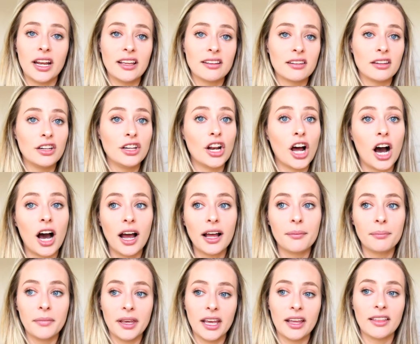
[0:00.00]
is
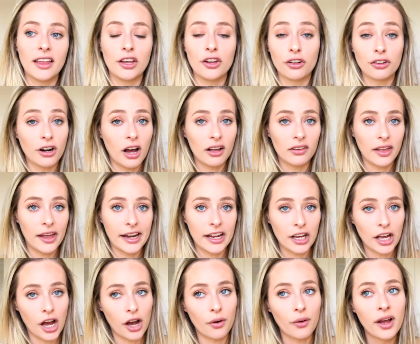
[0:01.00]
not mean that you're not
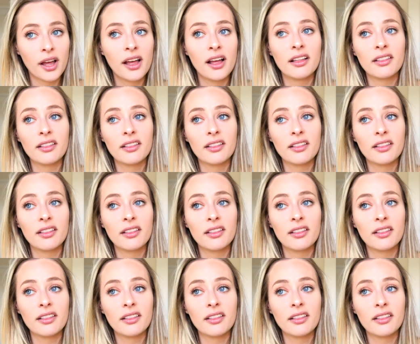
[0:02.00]
letting go.